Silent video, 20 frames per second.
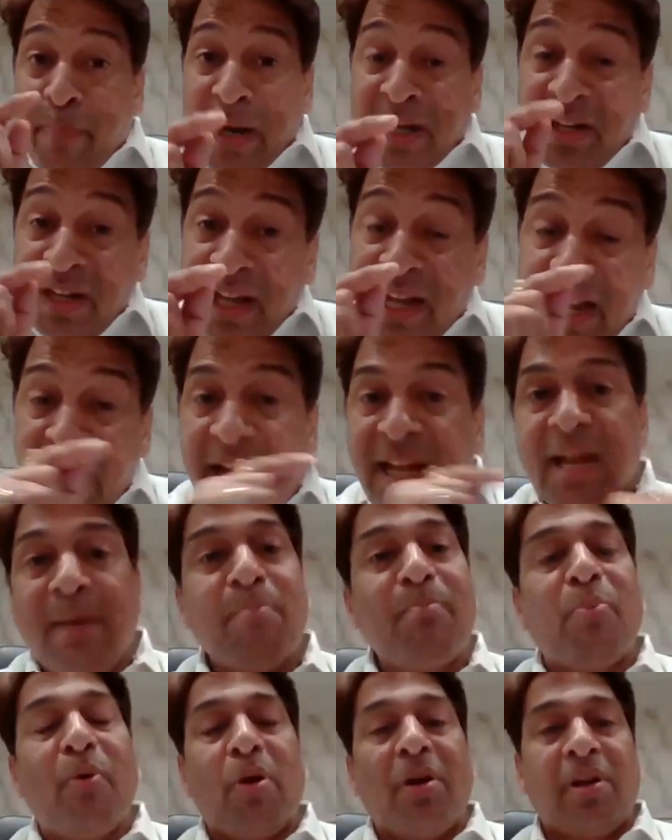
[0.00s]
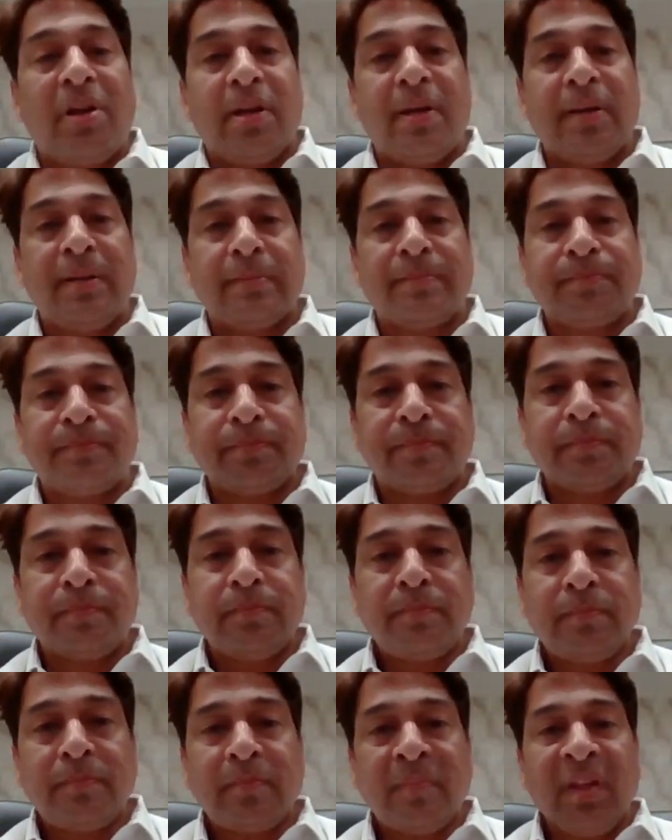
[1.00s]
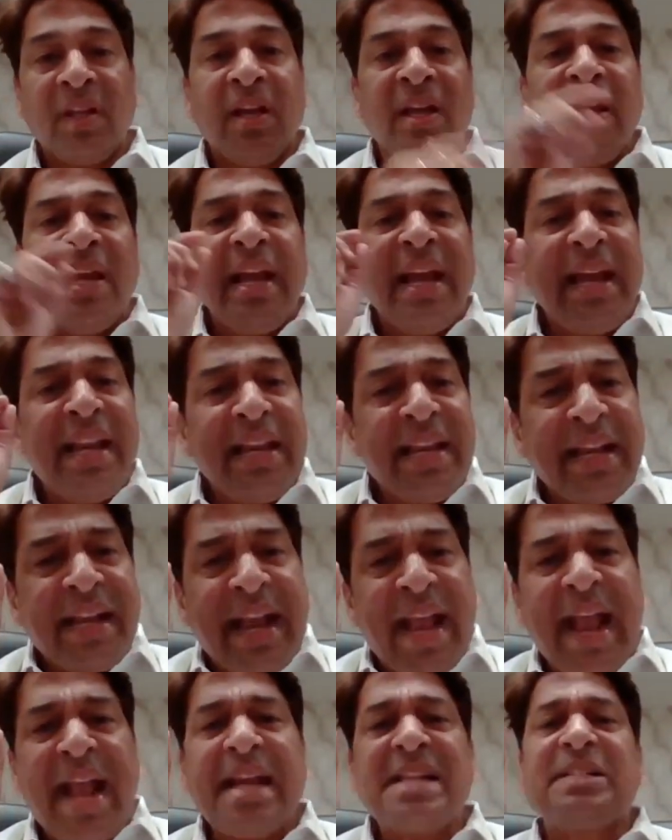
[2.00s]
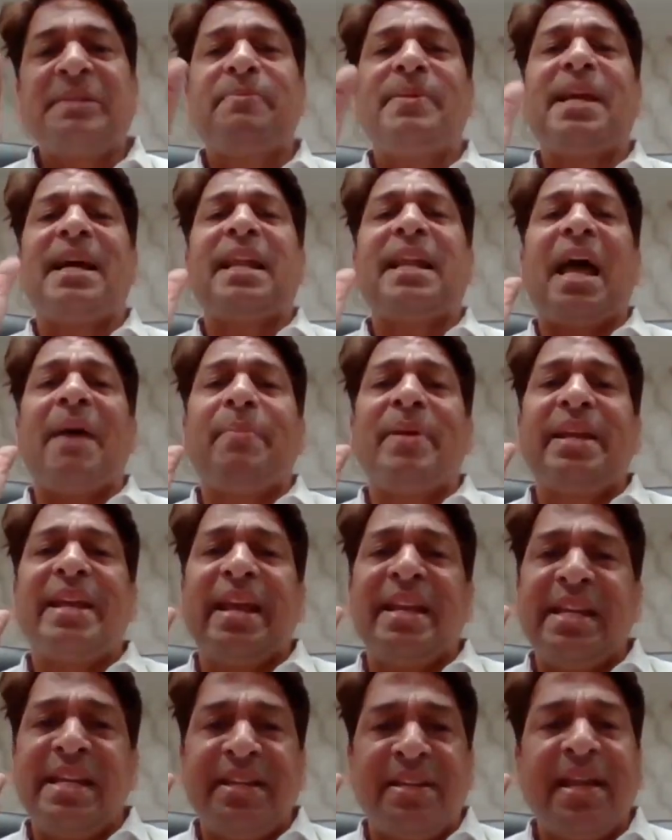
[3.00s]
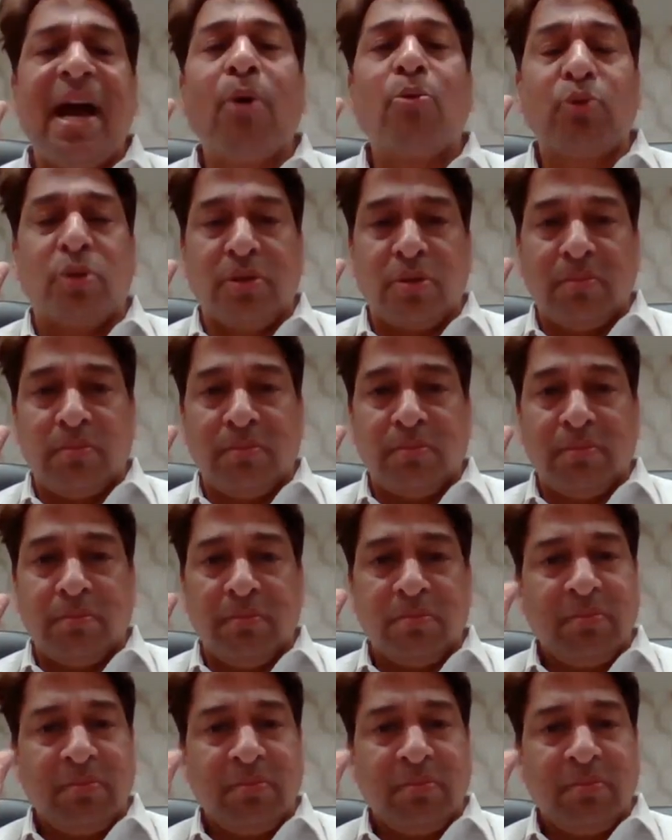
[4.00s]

But here important, in case we are having any doubt,